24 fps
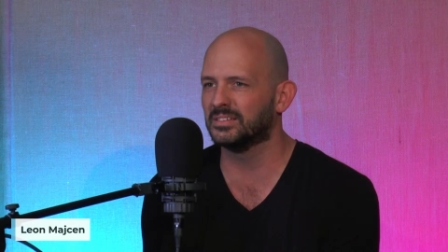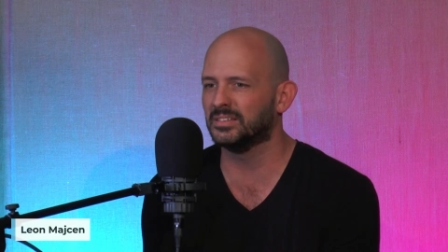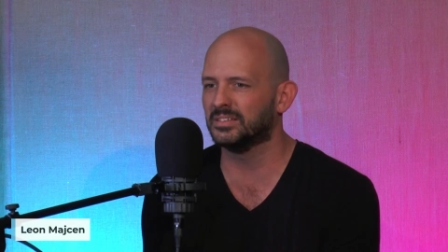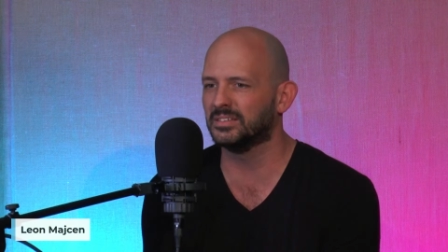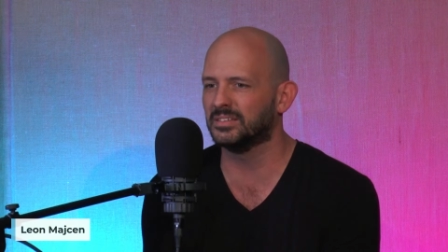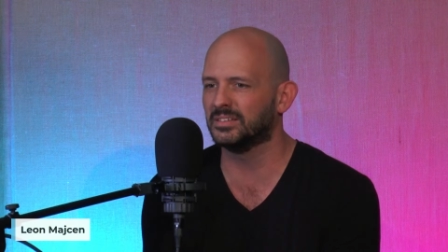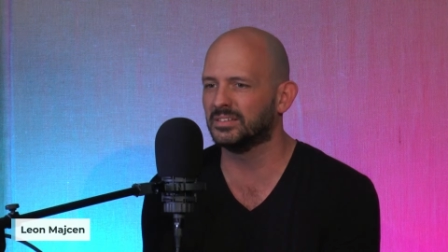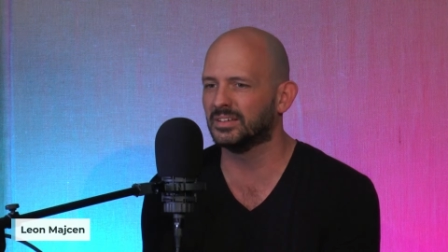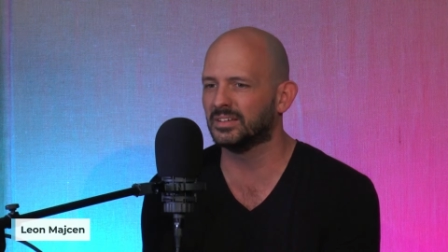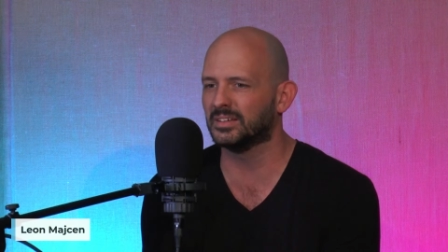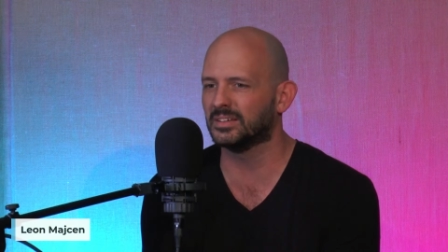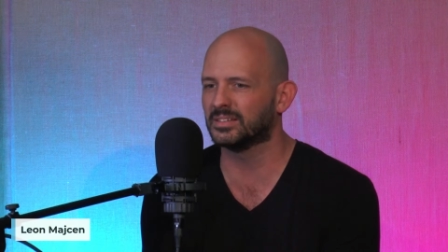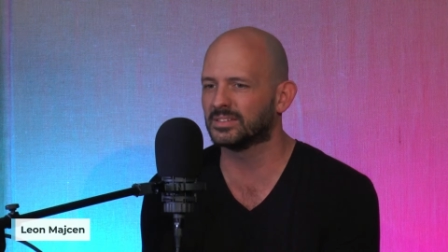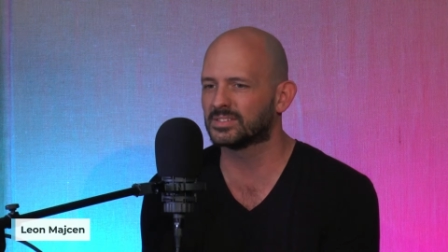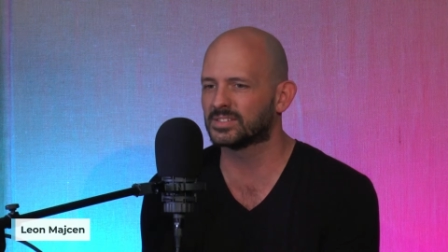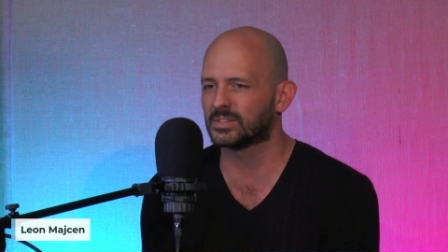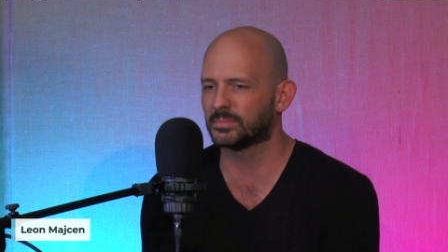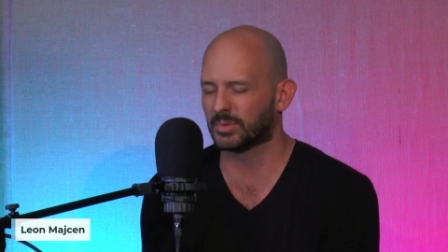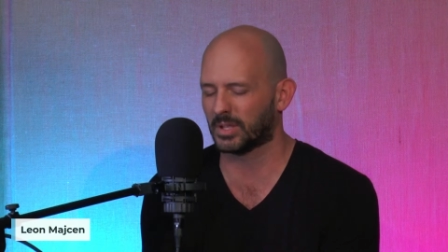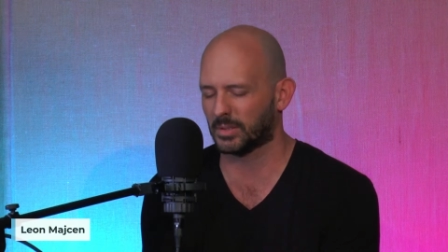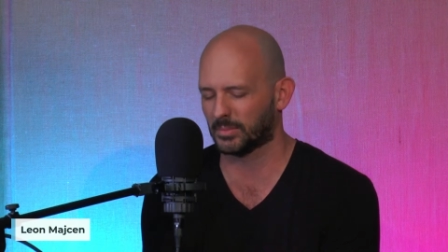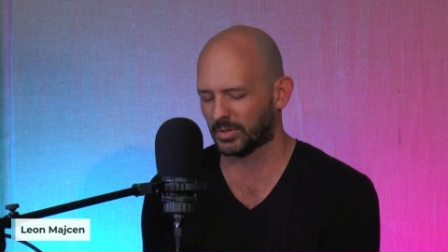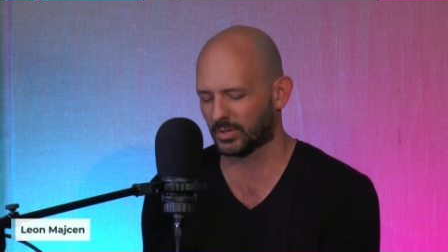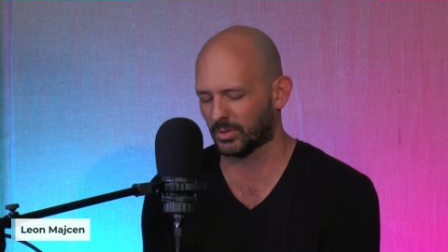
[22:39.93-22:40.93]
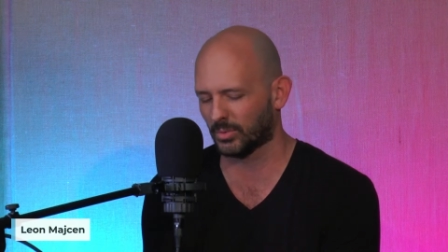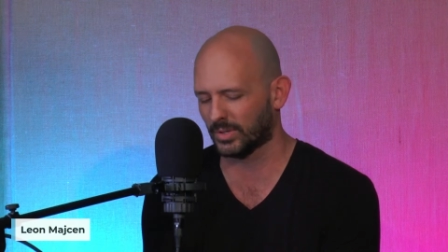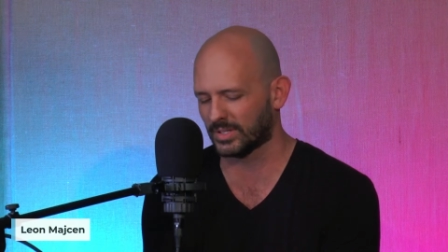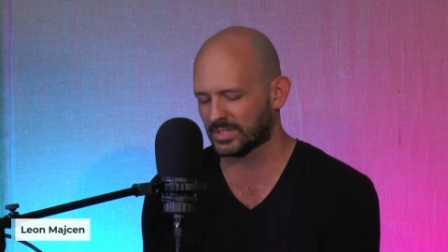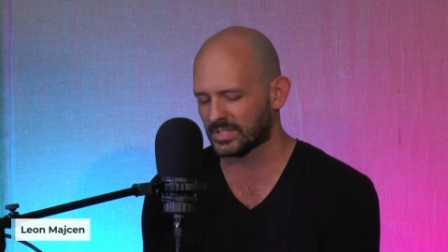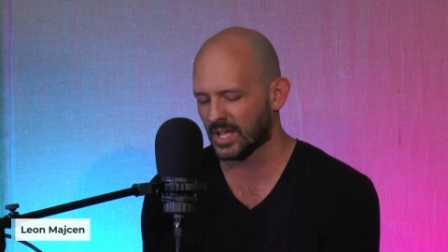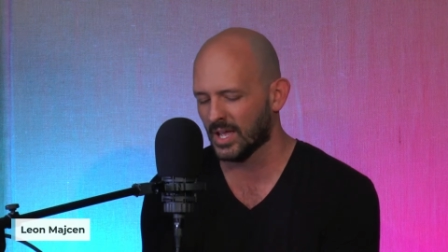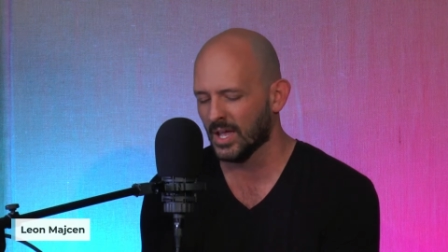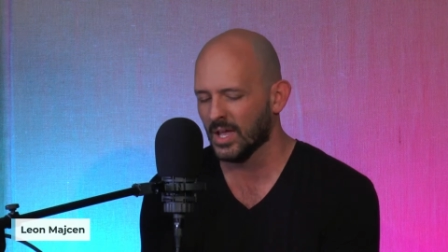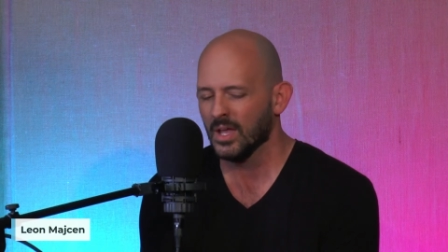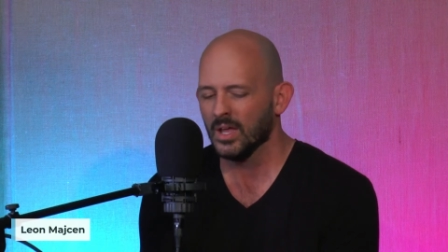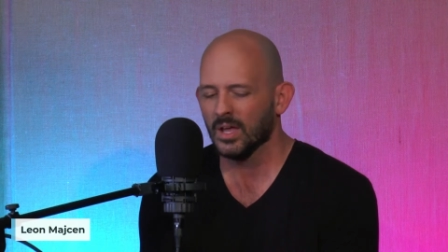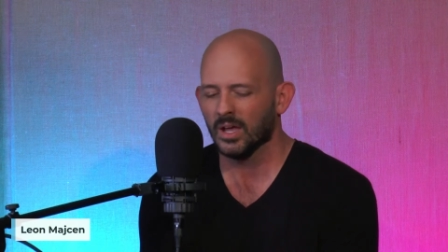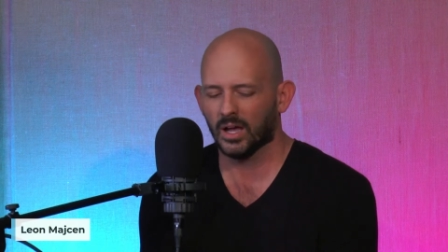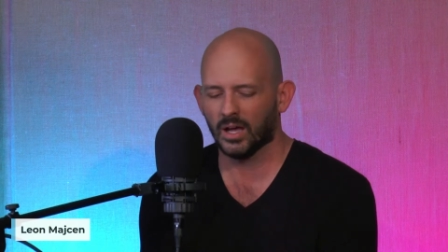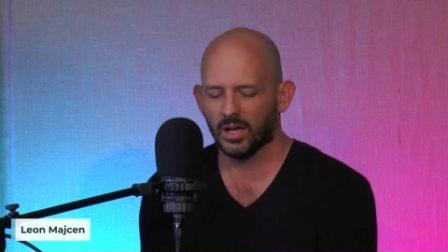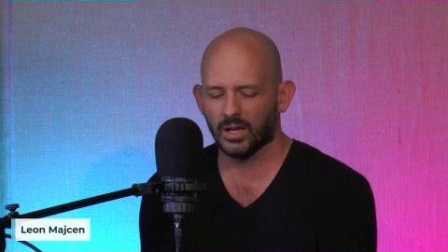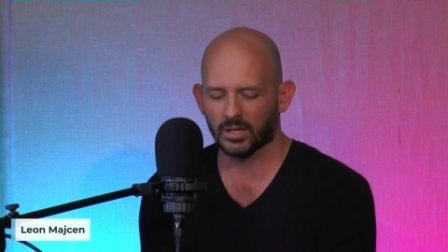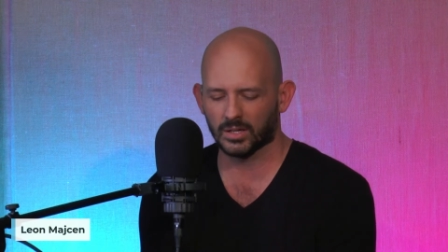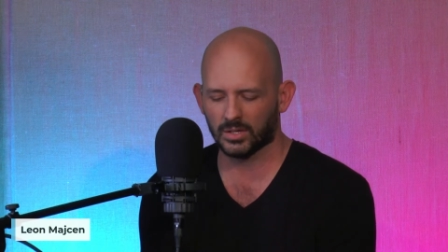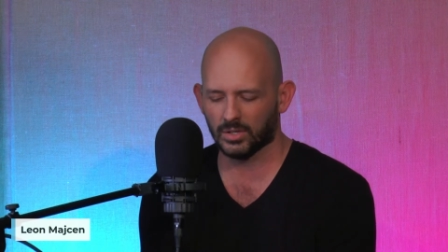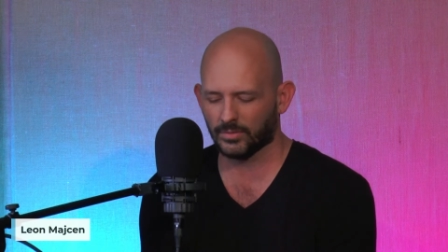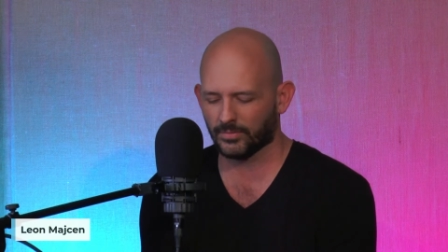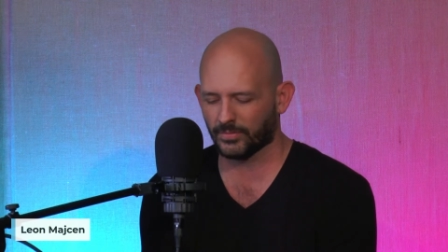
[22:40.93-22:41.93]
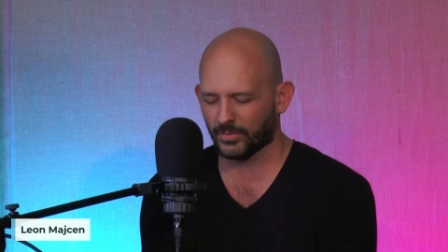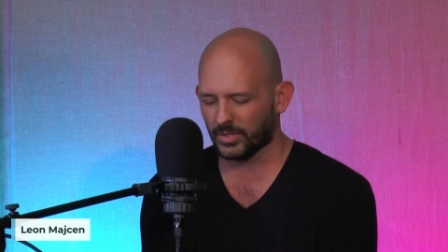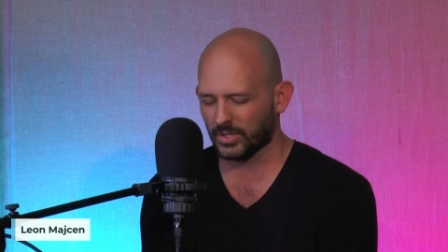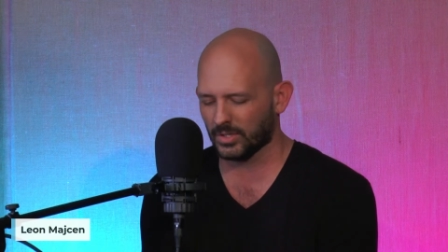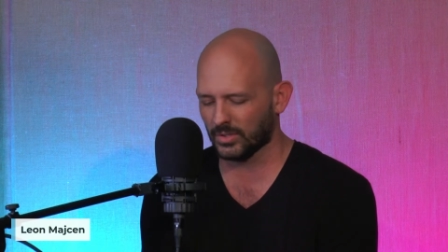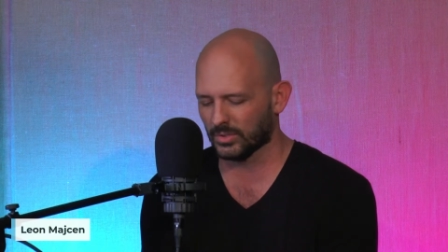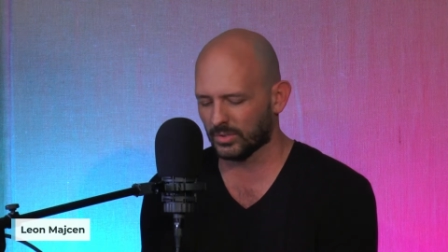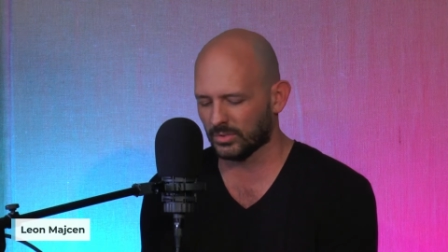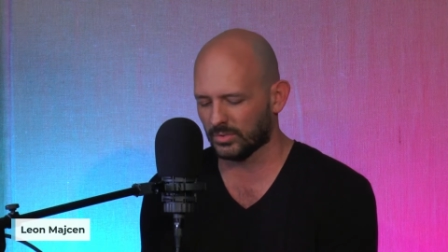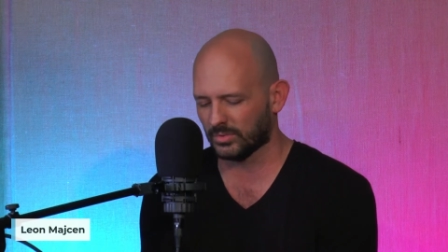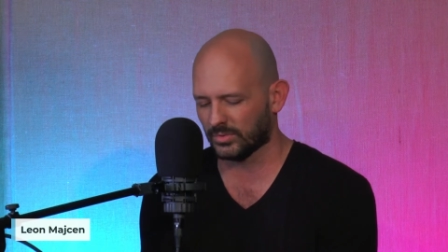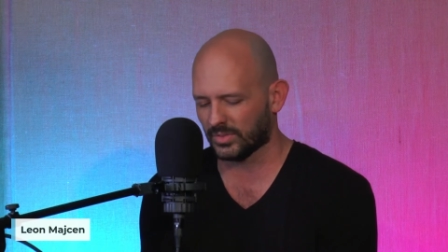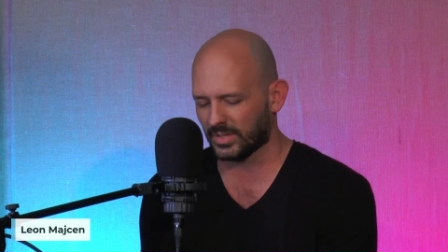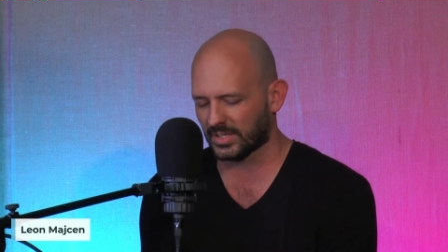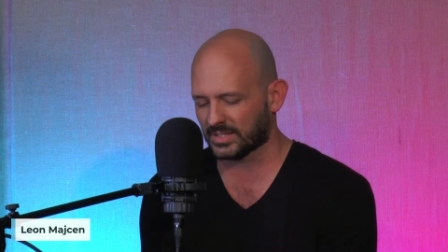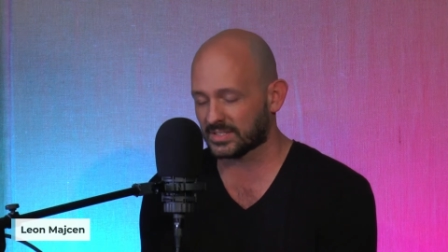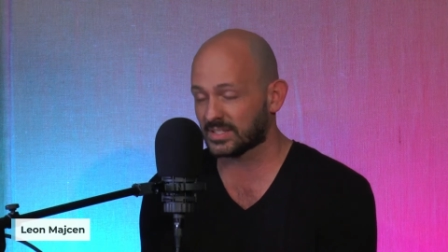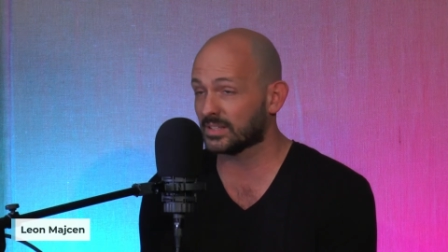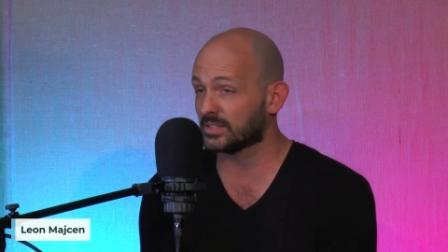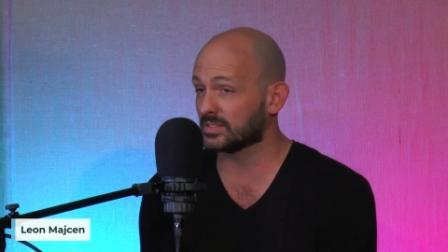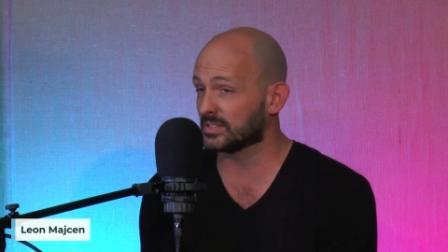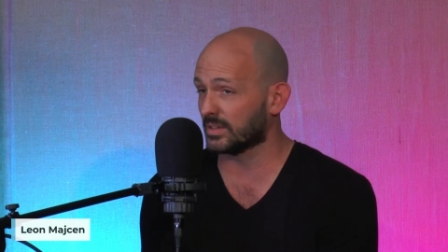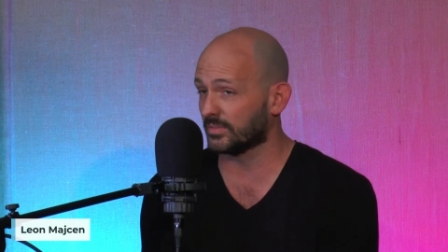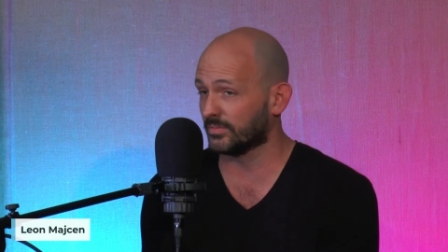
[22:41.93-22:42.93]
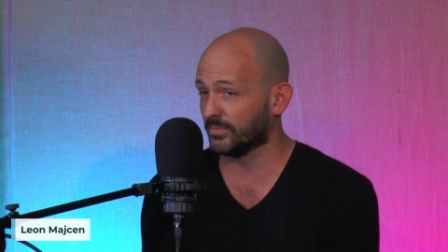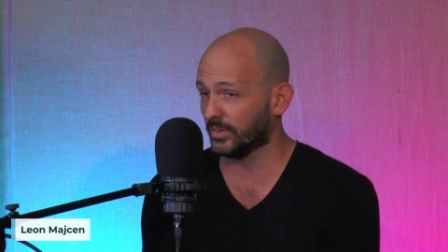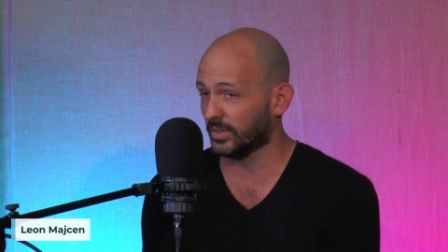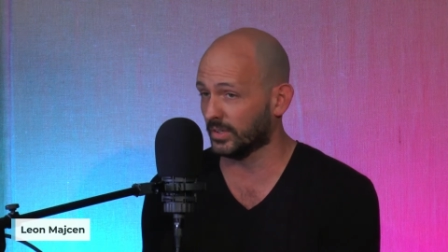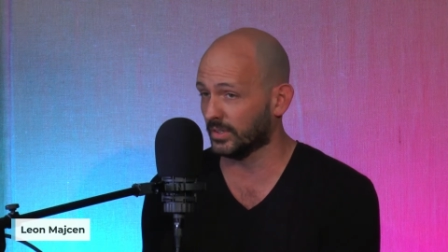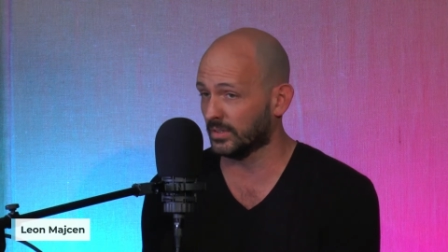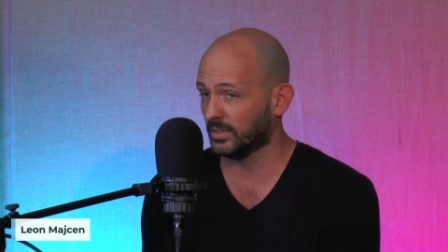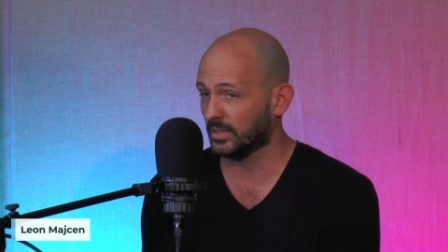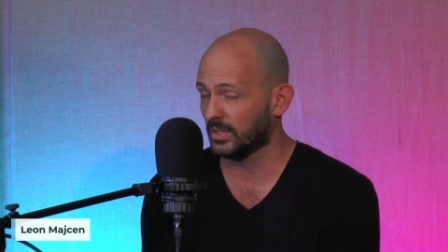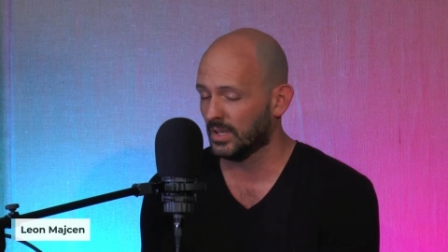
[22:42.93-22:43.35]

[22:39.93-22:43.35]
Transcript: in some chemical ways. Good for you. That sounds like fun.